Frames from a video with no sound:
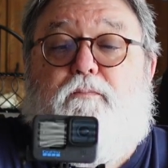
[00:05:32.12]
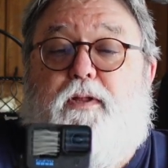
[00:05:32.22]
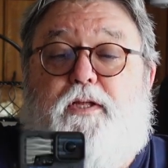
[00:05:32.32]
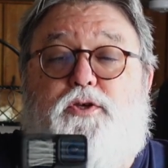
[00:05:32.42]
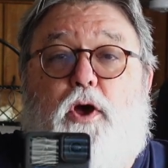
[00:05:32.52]

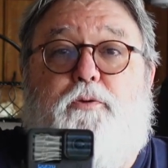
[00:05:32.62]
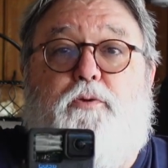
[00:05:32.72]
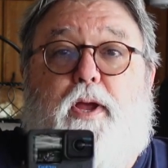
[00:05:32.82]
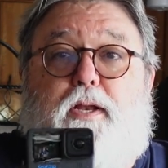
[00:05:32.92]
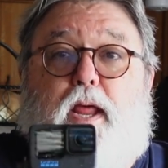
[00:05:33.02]
It's on
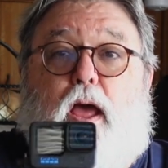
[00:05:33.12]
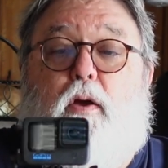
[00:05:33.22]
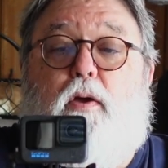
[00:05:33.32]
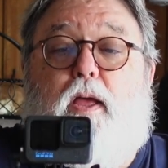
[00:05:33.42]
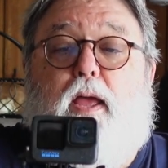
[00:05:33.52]
right
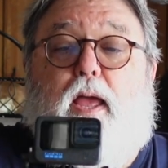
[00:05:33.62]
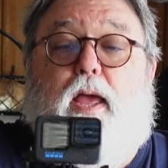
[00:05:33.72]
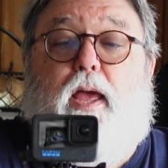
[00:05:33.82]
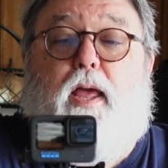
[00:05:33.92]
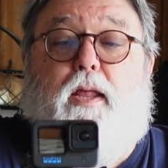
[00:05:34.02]
now,
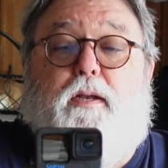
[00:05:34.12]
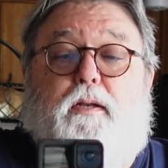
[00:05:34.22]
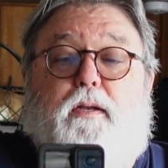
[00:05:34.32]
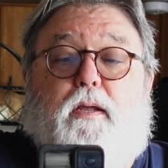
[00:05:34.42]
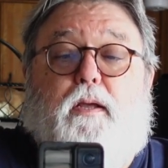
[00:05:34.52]

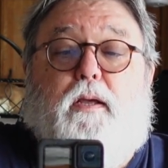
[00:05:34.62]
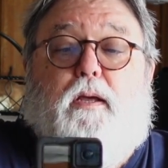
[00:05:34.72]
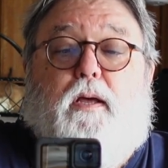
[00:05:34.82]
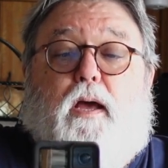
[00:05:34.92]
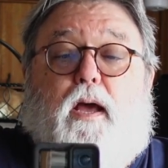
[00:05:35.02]
and
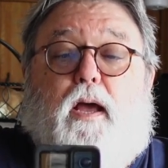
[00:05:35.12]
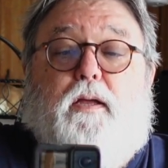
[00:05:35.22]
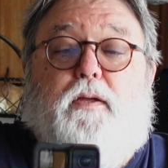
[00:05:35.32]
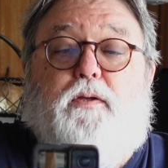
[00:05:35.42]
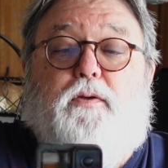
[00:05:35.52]

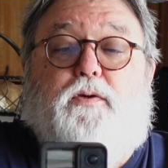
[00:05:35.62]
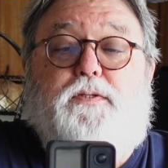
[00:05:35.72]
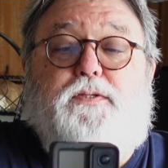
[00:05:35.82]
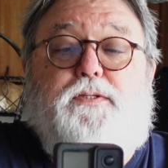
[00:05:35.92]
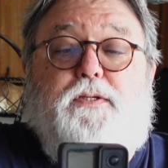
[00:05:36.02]
you
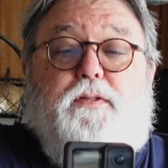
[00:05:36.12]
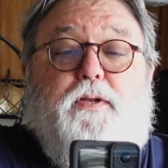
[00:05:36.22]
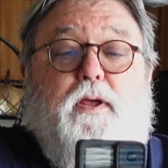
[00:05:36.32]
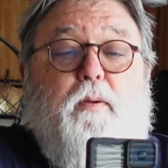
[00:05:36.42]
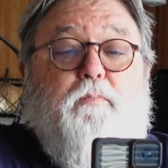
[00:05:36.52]
can see that
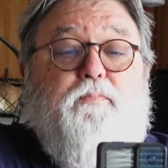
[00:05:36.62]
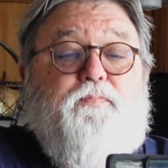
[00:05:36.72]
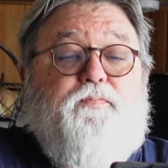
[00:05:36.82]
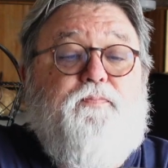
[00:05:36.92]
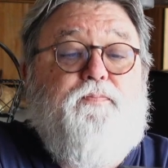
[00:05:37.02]

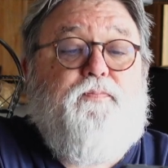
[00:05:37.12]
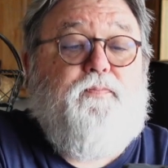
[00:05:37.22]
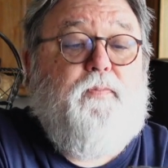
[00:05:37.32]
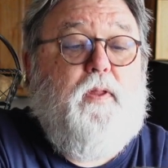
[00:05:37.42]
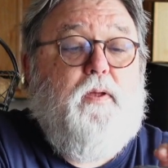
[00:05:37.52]

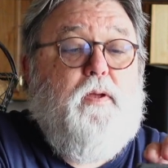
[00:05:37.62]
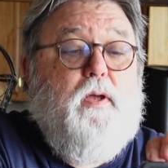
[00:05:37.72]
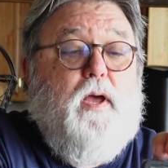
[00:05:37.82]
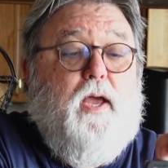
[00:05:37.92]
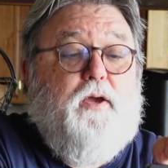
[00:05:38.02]

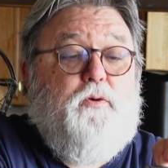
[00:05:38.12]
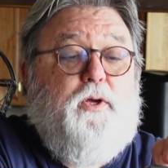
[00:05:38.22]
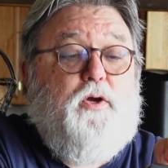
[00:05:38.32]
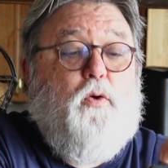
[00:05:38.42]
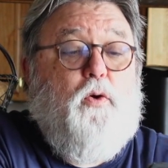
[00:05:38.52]
I can
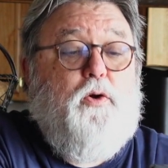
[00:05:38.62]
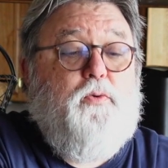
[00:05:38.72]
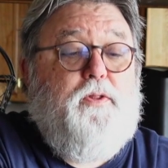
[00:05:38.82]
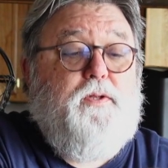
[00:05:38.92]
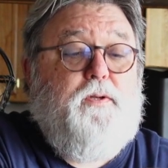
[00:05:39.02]
record
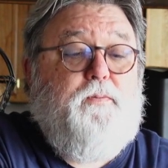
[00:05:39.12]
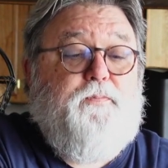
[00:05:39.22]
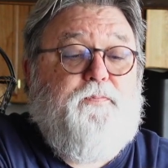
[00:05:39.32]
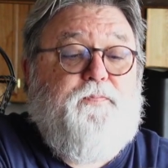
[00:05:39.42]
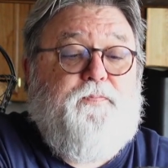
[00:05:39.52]
with it,
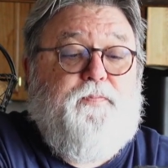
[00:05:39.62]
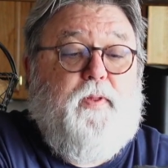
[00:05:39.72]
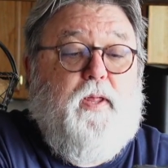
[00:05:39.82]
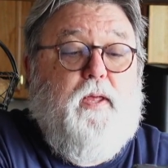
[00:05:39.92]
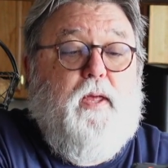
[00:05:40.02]

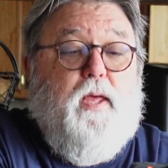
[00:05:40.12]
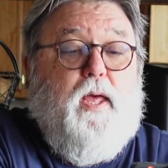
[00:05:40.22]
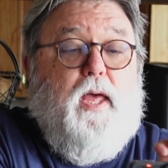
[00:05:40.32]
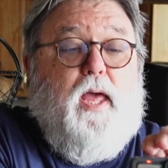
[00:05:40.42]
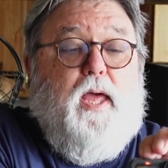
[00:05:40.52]

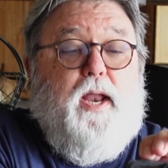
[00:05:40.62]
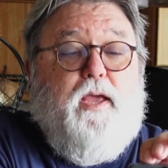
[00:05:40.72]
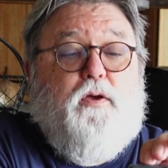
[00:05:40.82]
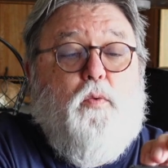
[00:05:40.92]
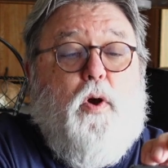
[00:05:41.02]
and I
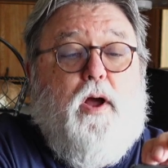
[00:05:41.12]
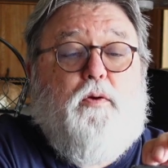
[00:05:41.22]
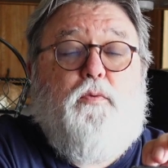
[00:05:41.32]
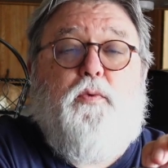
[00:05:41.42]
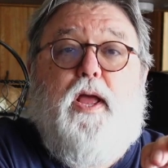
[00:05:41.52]
can walk
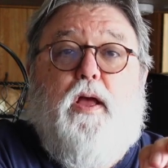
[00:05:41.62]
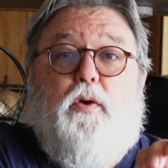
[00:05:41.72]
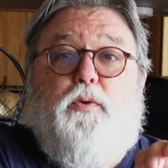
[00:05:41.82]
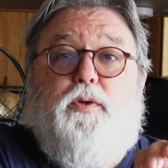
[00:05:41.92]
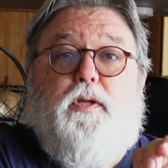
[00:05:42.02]

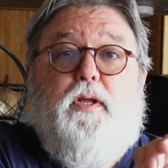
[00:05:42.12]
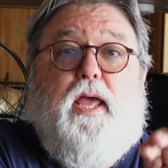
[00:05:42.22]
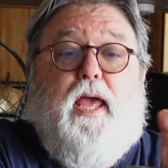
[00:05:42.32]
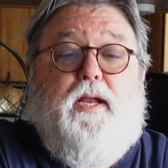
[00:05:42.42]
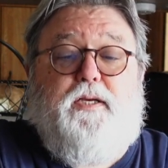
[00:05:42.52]
around,
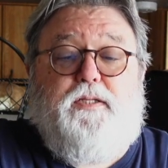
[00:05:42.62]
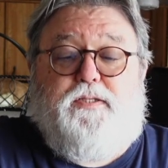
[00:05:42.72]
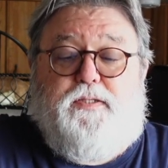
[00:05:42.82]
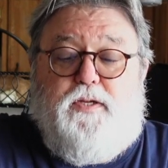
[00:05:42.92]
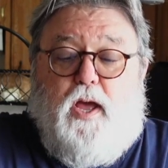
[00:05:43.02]
and
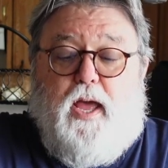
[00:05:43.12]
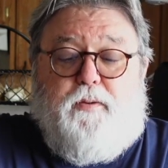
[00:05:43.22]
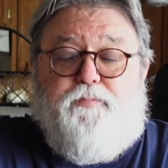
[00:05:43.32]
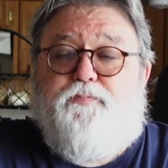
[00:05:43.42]
it's not